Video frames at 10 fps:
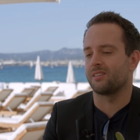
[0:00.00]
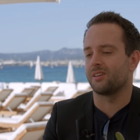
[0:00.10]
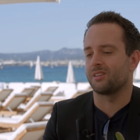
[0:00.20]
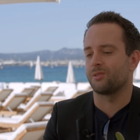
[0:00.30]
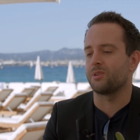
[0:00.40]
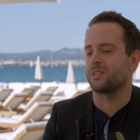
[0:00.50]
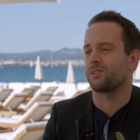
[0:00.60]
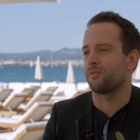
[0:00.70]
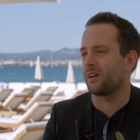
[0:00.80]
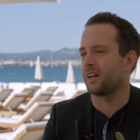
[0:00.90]
the risk
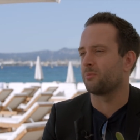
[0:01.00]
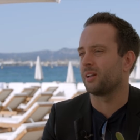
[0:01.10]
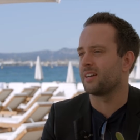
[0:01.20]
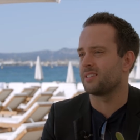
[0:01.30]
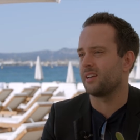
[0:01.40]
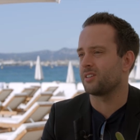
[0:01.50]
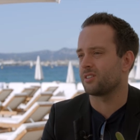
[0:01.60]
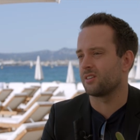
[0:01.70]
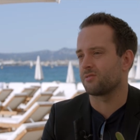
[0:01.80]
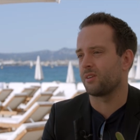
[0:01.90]
of
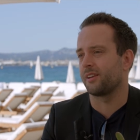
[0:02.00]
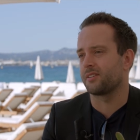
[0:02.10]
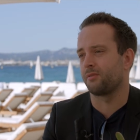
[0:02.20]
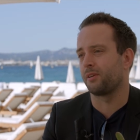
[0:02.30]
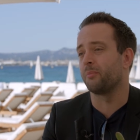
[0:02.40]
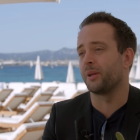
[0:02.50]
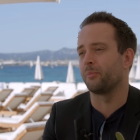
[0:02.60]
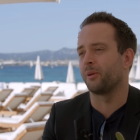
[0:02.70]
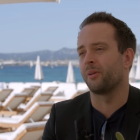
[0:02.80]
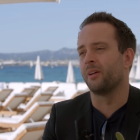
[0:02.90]
cannibalization is relatively minimal.